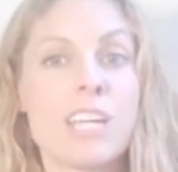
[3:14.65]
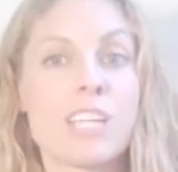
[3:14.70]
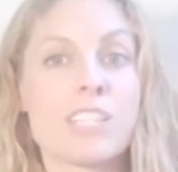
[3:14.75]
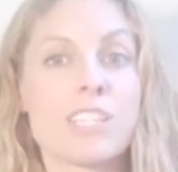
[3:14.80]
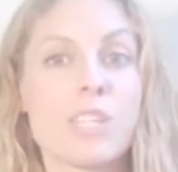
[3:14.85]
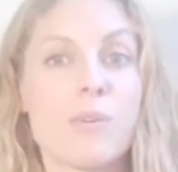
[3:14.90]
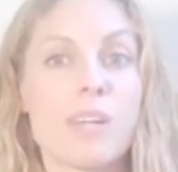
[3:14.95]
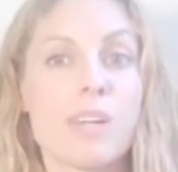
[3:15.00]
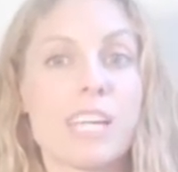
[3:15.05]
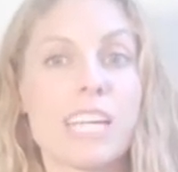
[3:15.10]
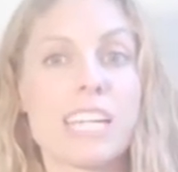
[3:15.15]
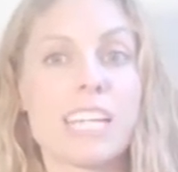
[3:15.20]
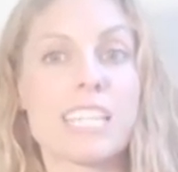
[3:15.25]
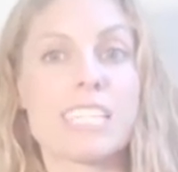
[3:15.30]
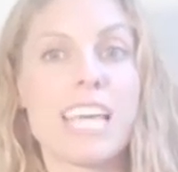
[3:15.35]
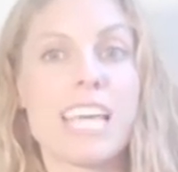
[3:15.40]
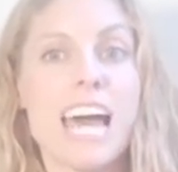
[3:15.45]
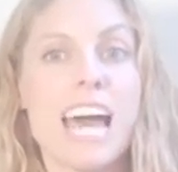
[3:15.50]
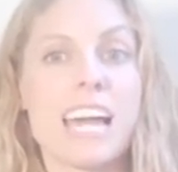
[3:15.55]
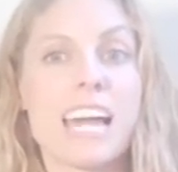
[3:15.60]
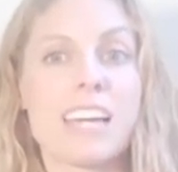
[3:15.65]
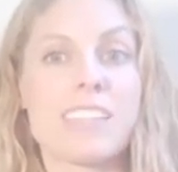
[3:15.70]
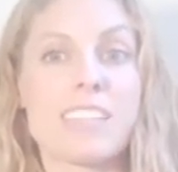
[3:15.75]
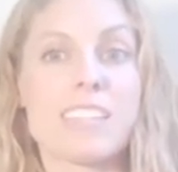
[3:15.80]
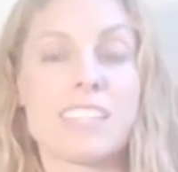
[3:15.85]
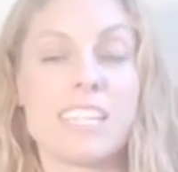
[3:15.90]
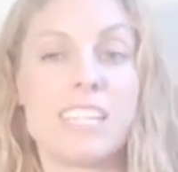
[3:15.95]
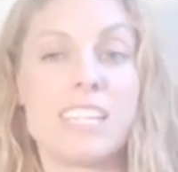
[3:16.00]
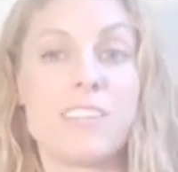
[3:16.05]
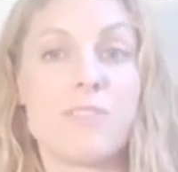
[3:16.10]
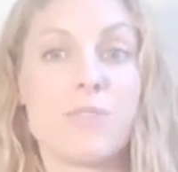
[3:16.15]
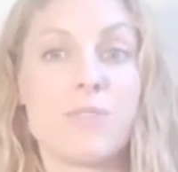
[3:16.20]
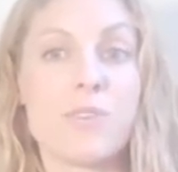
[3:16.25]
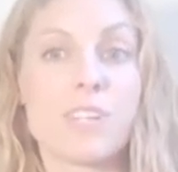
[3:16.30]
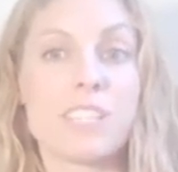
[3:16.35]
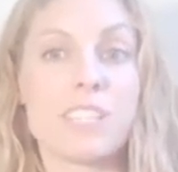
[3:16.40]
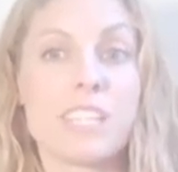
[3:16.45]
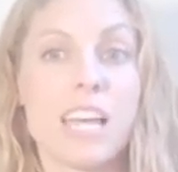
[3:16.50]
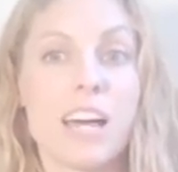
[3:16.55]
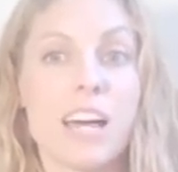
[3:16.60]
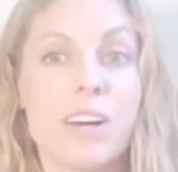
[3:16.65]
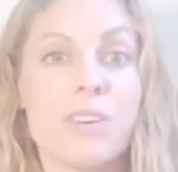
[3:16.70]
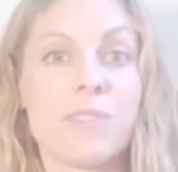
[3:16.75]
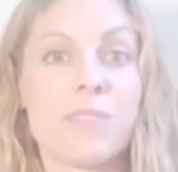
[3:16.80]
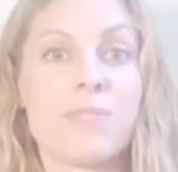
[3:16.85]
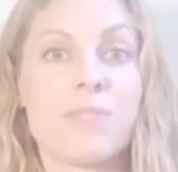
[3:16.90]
so it can attack the CD4 cell.